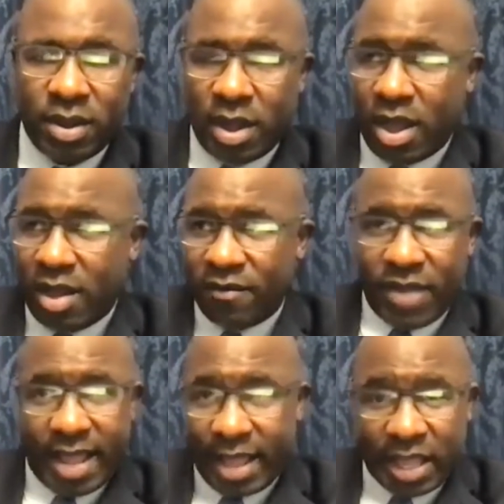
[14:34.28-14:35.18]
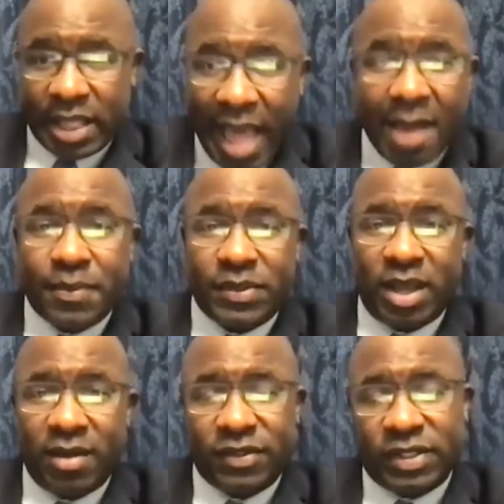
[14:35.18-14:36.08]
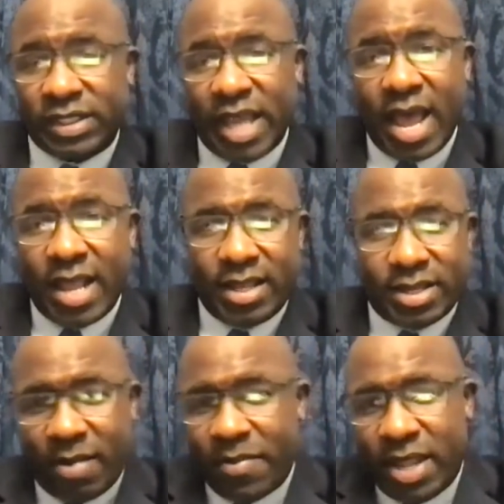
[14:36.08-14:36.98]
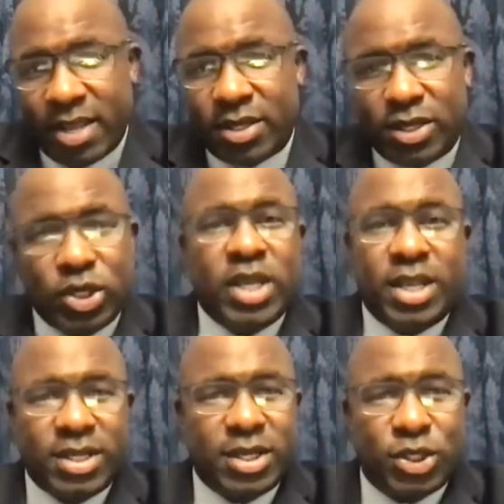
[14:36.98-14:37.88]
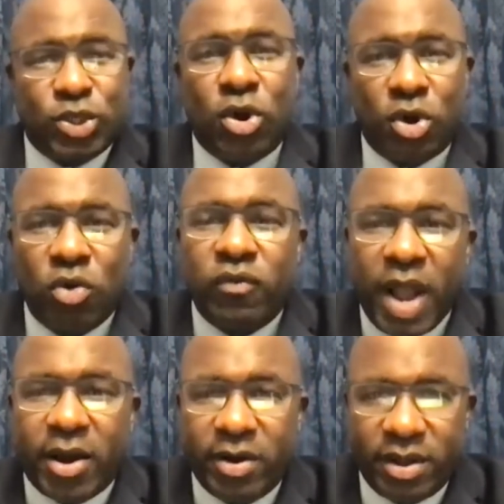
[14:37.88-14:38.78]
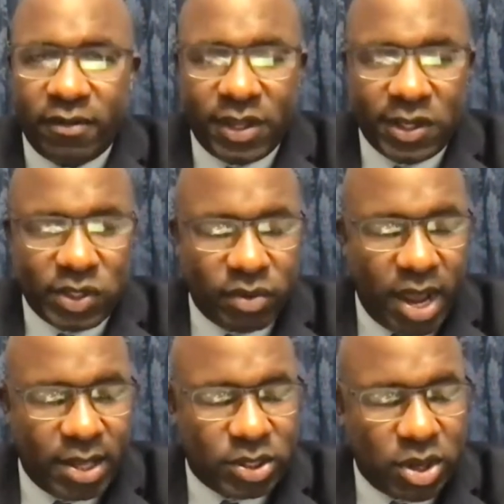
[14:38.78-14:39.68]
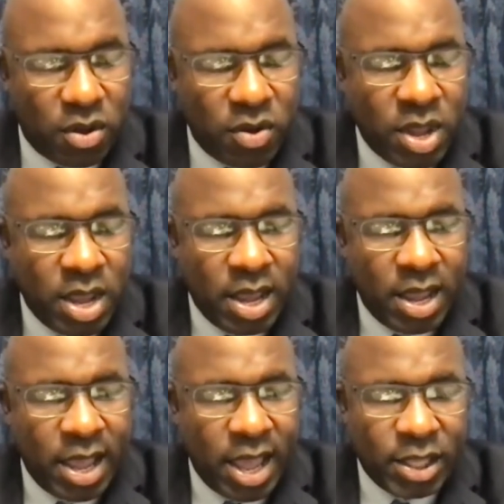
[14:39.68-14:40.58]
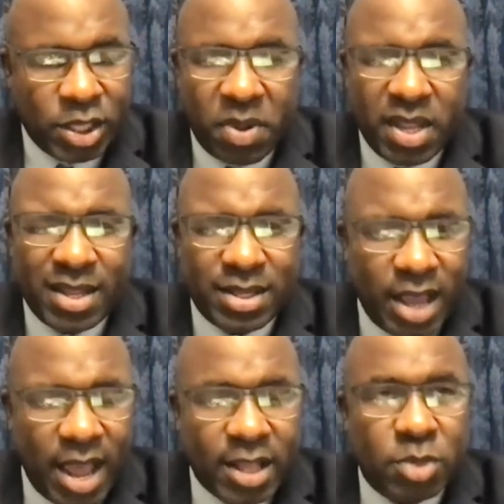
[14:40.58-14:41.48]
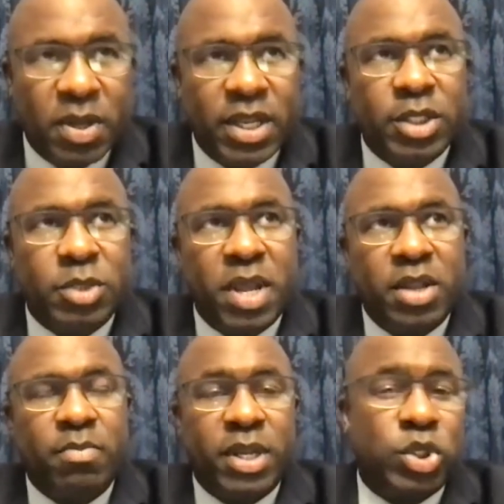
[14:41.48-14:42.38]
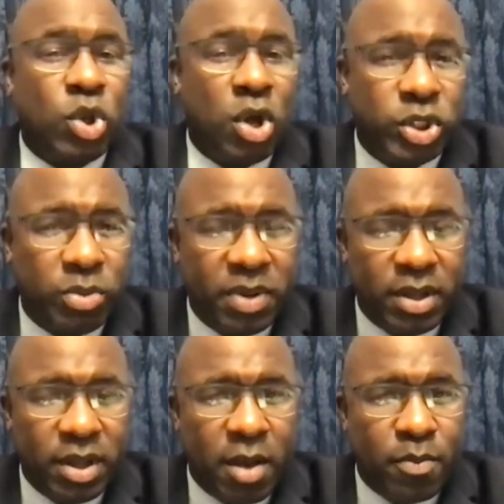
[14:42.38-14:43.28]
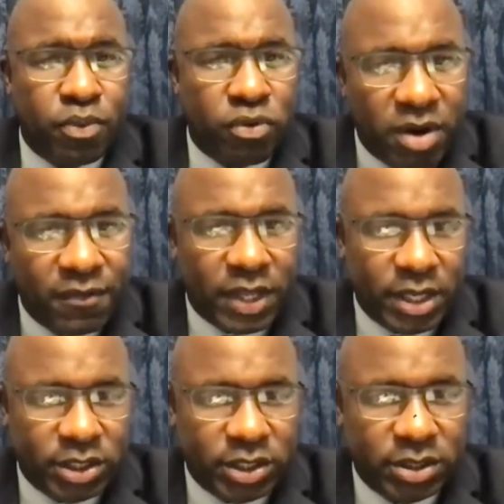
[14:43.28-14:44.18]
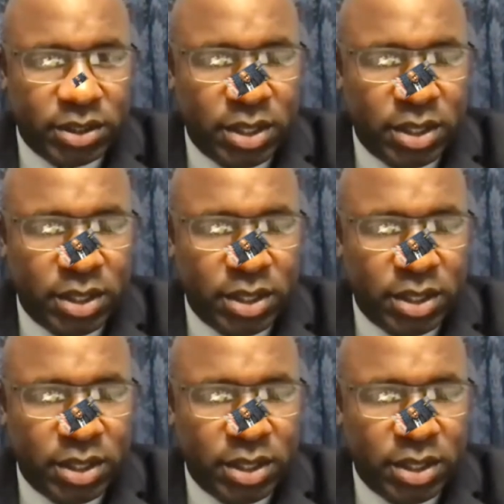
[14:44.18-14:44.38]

and collapse of societies. I mean, there's historical record of this, right? So it's been intense, but it's also been a privilege.